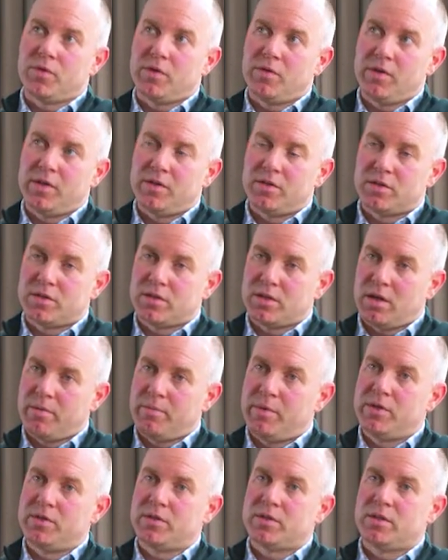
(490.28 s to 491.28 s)
In some
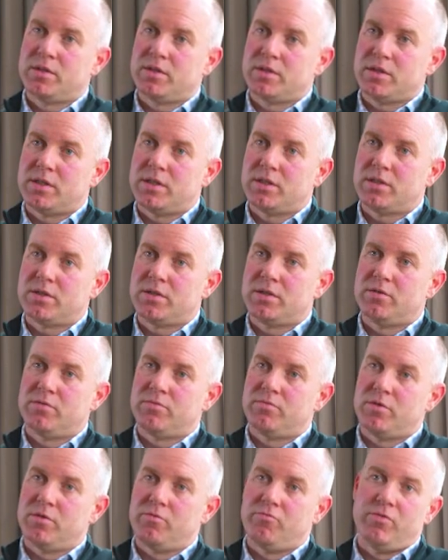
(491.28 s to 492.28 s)
instances,
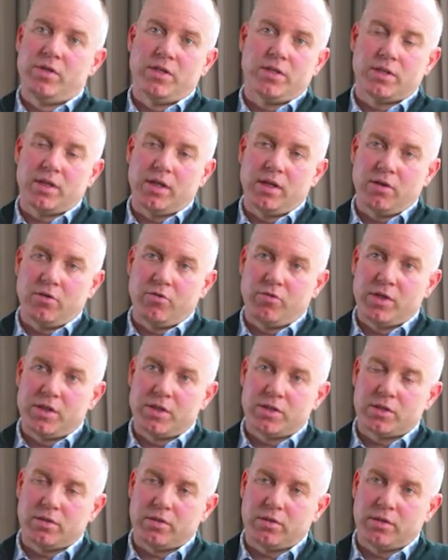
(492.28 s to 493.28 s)
the risk
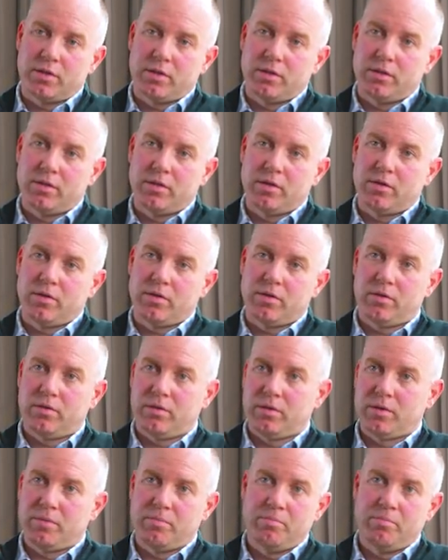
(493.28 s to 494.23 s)
increased on a